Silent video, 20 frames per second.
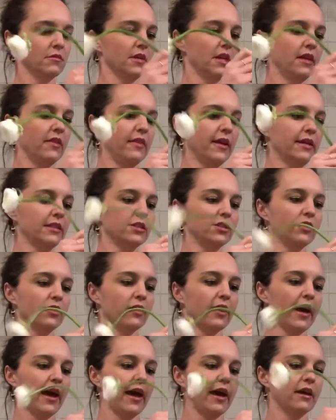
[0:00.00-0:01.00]
And that's
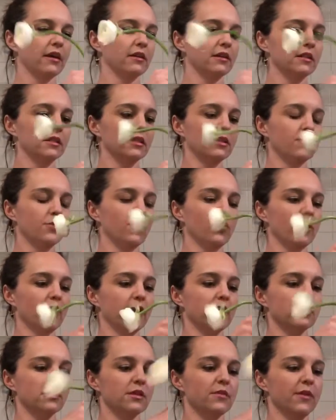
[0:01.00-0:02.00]
okay. It's
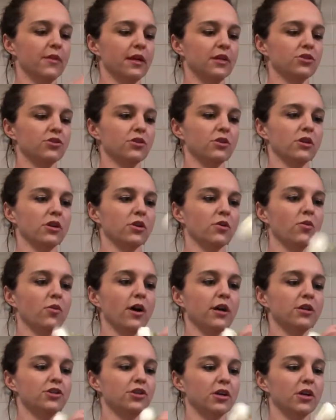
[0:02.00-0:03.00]
important to make sure that you're
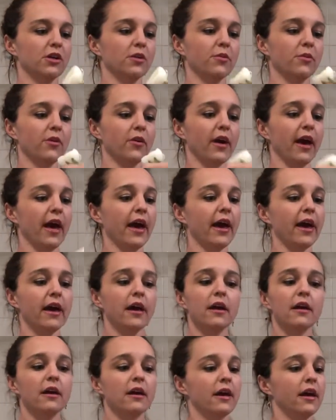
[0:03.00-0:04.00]
watching your bouquet
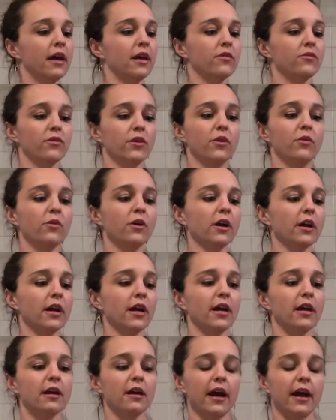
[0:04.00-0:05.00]
and rework
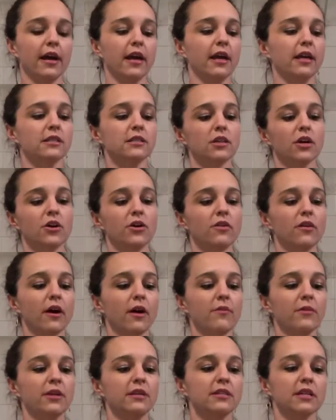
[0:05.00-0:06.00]
it. I can't tell you
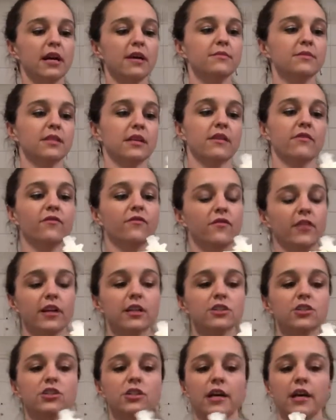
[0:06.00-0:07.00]
how many times I've
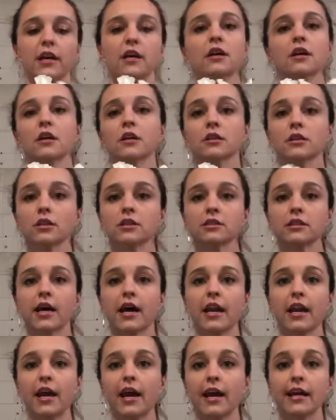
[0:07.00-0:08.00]
finished it, looked
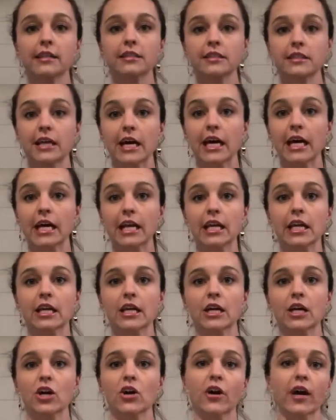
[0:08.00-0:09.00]
at it and said,
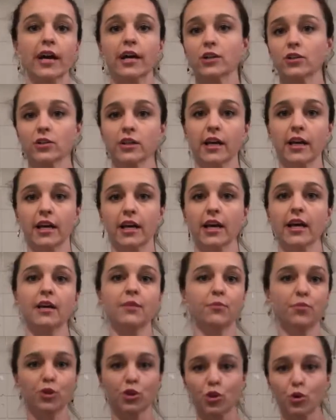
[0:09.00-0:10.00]
okay, I don't like it,
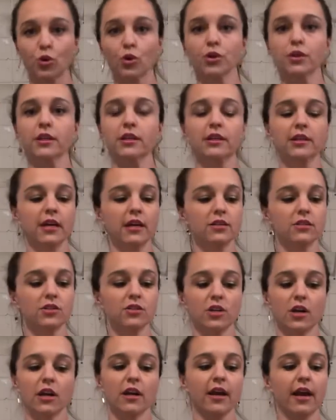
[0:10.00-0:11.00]
put the whole thing down,
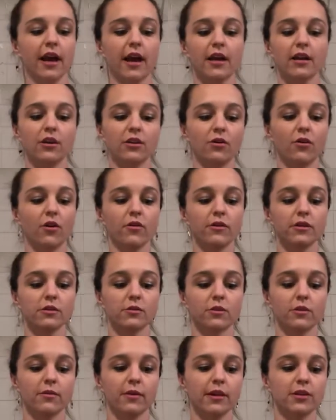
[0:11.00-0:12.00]
start again. You always
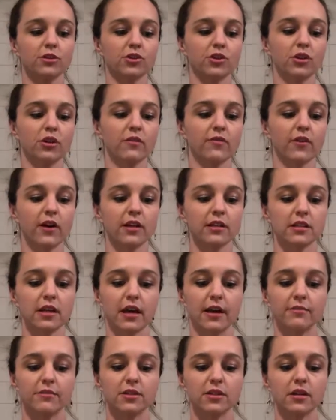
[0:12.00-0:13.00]
want to make sure you've got
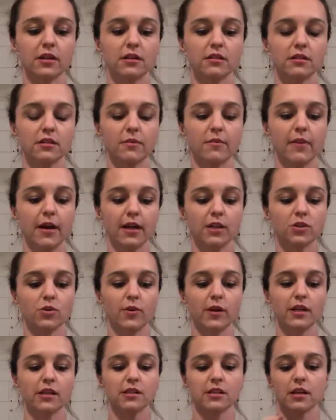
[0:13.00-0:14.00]
time to make
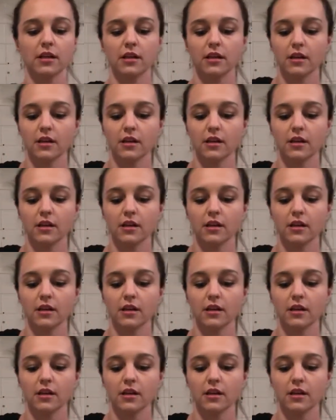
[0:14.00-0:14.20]
tweaks